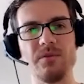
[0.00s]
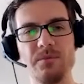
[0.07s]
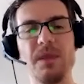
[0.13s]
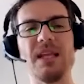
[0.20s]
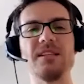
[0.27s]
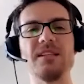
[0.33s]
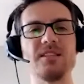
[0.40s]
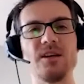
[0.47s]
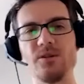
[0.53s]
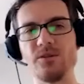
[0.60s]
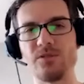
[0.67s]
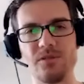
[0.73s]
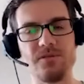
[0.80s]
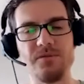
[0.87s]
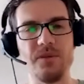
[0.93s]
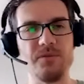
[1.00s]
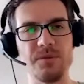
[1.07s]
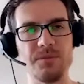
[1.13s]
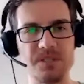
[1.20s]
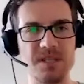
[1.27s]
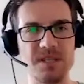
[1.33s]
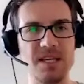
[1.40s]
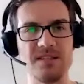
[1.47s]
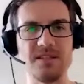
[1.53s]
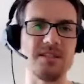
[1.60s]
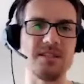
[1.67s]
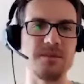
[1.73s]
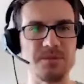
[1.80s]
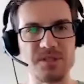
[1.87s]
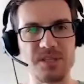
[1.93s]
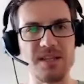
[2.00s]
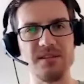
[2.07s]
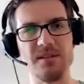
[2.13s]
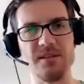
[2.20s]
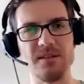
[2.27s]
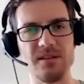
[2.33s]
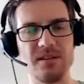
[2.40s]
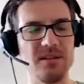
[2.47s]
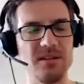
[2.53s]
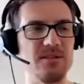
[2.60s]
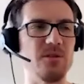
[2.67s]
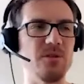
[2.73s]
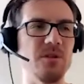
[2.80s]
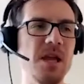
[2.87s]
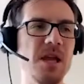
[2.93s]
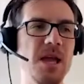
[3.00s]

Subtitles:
big discounts of 50%, 60%, and so on.